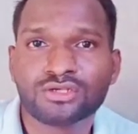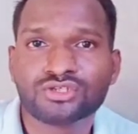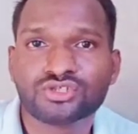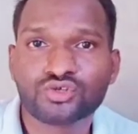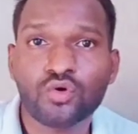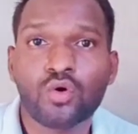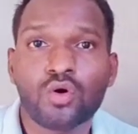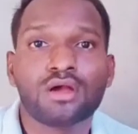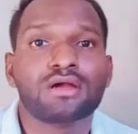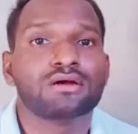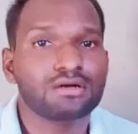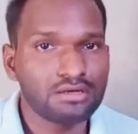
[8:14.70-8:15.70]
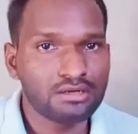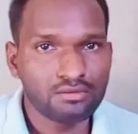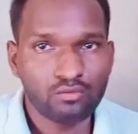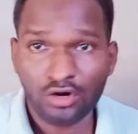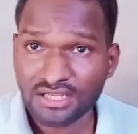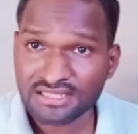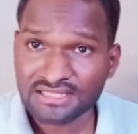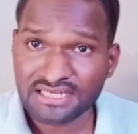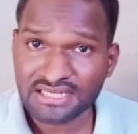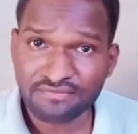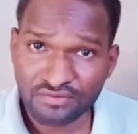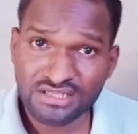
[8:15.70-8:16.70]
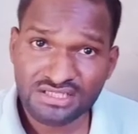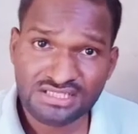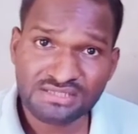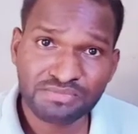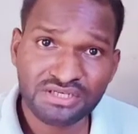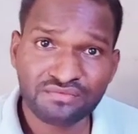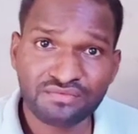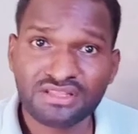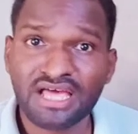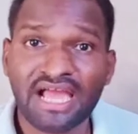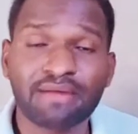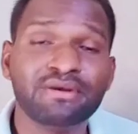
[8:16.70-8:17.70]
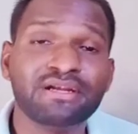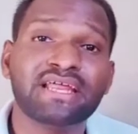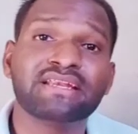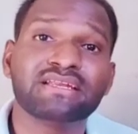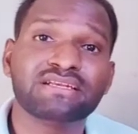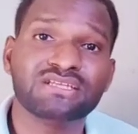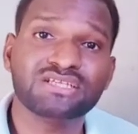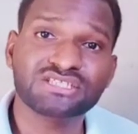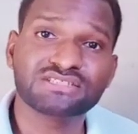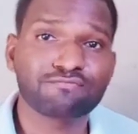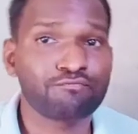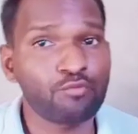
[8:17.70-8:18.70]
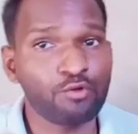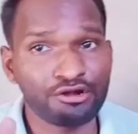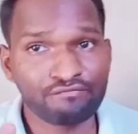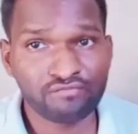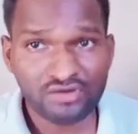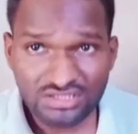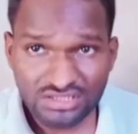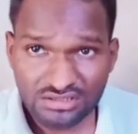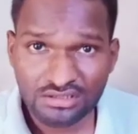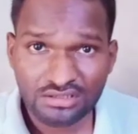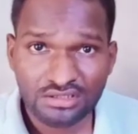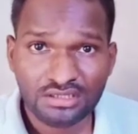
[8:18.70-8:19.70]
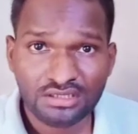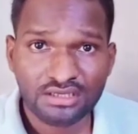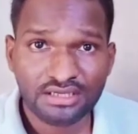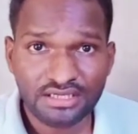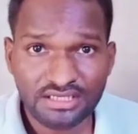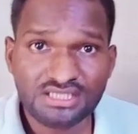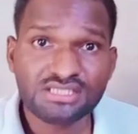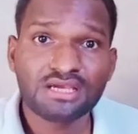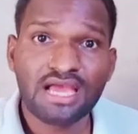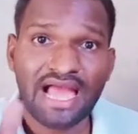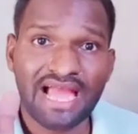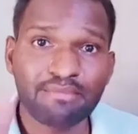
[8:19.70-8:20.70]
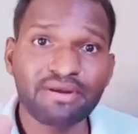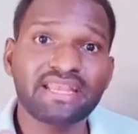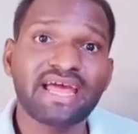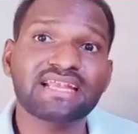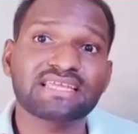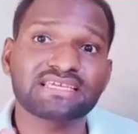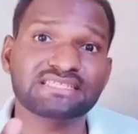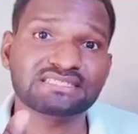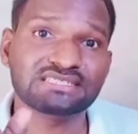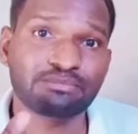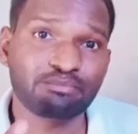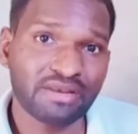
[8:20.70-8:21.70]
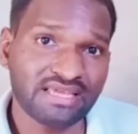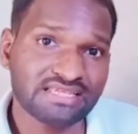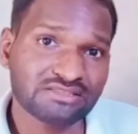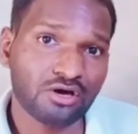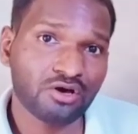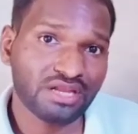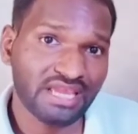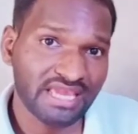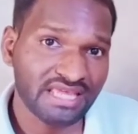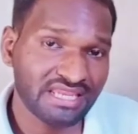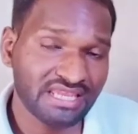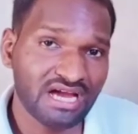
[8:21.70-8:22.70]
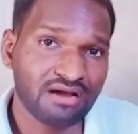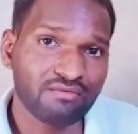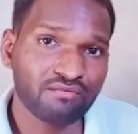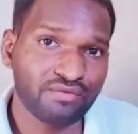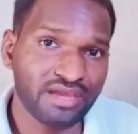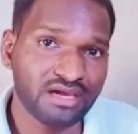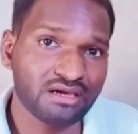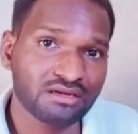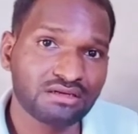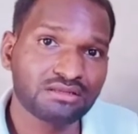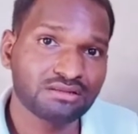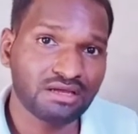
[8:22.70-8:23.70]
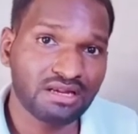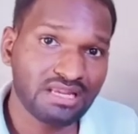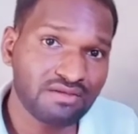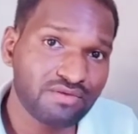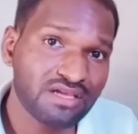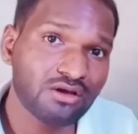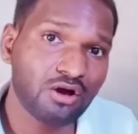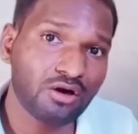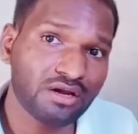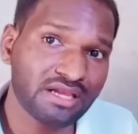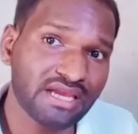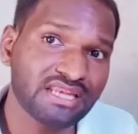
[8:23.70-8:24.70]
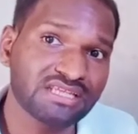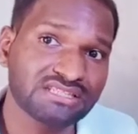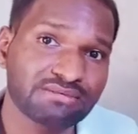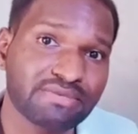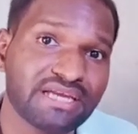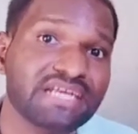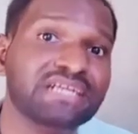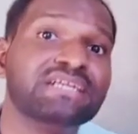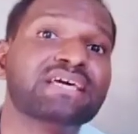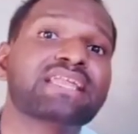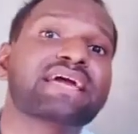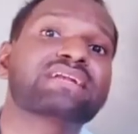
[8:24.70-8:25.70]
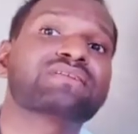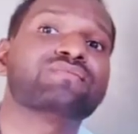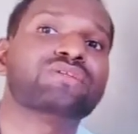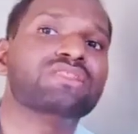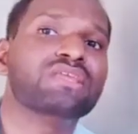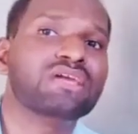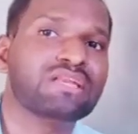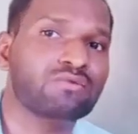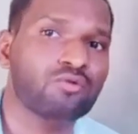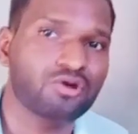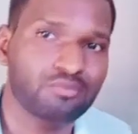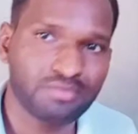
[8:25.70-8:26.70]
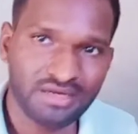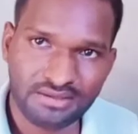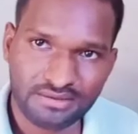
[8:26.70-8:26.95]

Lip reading: So what are the differences between the habitat and niche? Point first is habitat is the place or area where the living organism interact with the environment.